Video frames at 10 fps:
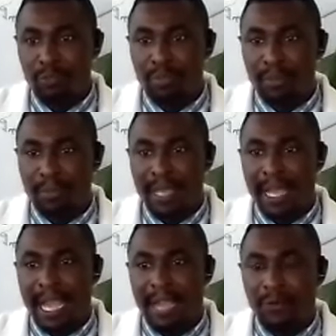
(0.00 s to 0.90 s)
prepare
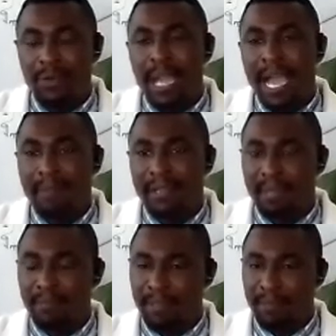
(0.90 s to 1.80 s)
a good herbarium of
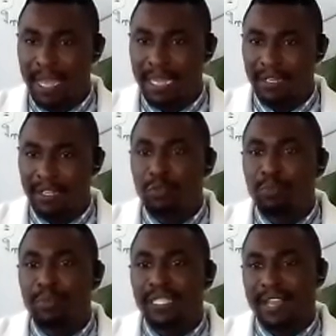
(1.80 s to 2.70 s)
the plant. You
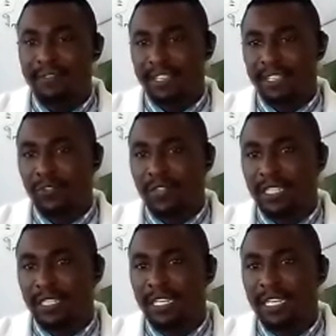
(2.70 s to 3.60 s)
preserve it so that
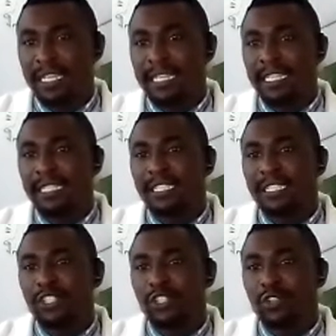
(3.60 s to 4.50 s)
it
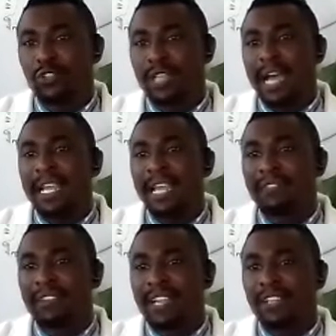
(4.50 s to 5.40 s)
shows an
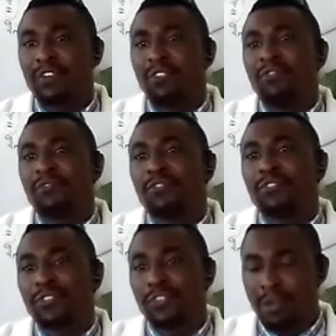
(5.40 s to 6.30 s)
evidence of
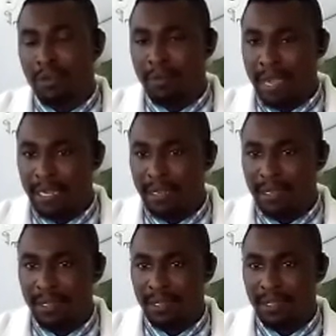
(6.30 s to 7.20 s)
your work,
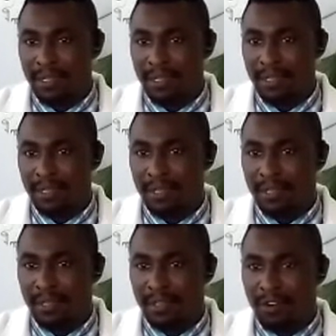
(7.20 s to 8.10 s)

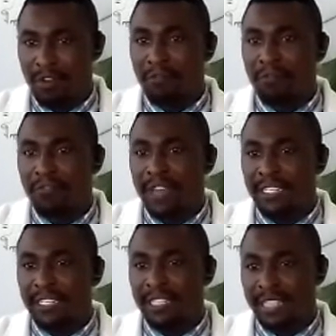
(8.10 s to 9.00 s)
of that
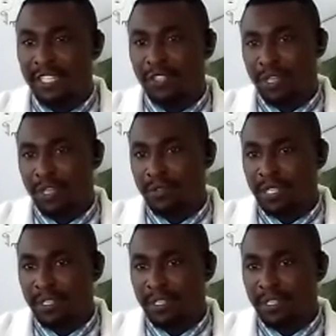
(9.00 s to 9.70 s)
research you are doing.